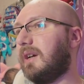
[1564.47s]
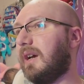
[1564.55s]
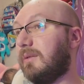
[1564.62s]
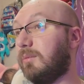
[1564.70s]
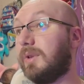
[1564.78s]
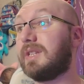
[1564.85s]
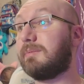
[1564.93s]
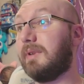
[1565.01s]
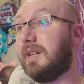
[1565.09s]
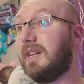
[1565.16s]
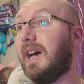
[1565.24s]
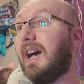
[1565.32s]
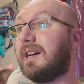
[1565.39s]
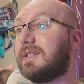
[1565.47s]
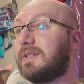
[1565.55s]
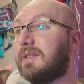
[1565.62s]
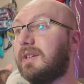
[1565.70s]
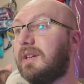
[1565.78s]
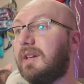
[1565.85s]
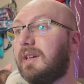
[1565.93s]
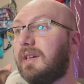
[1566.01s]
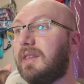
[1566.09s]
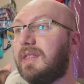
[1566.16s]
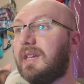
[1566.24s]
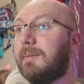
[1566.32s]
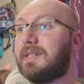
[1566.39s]
And with this being an axe,
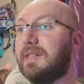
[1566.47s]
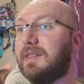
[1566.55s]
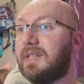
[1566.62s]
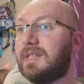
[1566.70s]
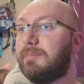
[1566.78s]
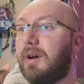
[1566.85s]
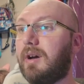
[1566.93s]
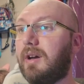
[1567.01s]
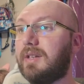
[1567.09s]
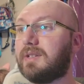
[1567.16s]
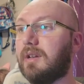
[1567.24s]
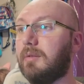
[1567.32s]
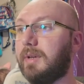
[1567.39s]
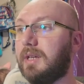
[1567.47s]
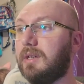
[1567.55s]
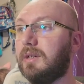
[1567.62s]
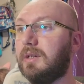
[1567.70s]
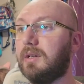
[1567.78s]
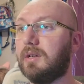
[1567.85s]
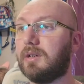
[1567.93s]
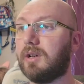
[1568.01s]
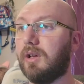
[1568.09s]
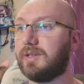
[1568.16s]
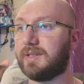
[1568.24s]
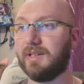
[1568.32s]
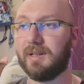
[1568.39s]
think about it, this part is going to be
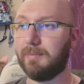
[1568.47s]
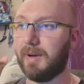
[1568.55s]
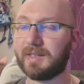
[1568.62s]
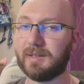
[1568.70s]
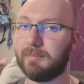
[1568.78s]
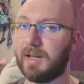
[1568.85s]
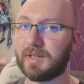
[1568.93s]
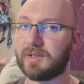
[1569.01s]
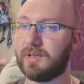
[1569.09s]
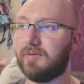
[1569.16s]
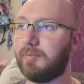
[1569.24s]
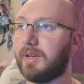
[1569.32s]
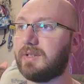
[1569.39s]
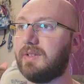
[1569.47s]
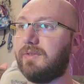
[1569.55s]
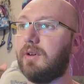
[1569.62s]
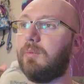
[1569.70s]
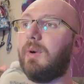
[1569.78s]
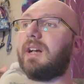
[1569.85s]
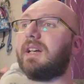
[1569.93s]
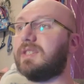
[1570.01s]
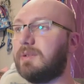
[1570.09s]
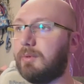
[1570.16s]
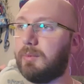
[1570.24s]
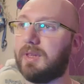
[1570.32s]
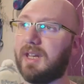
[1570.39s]
constantly battered by stuff, because if you're whacking
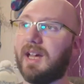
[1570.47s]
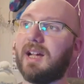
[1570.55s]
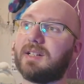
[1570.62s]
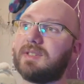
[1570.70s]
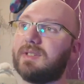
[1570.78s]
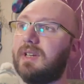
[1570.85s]
something with an axe,